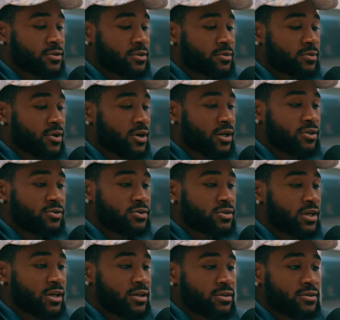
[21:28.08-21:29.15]
bro, I use
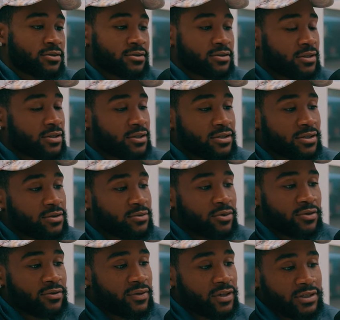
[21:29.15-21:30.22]
that as, as
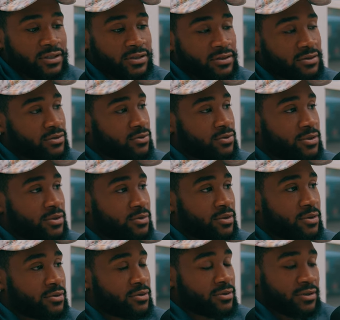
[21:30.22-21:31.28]
motivation, I swear,
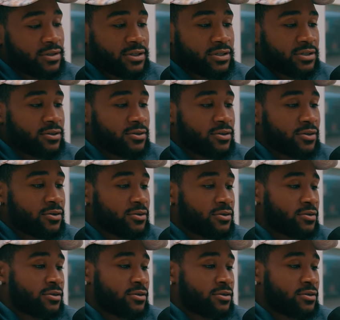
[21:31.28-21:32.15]
bro. Because, you know,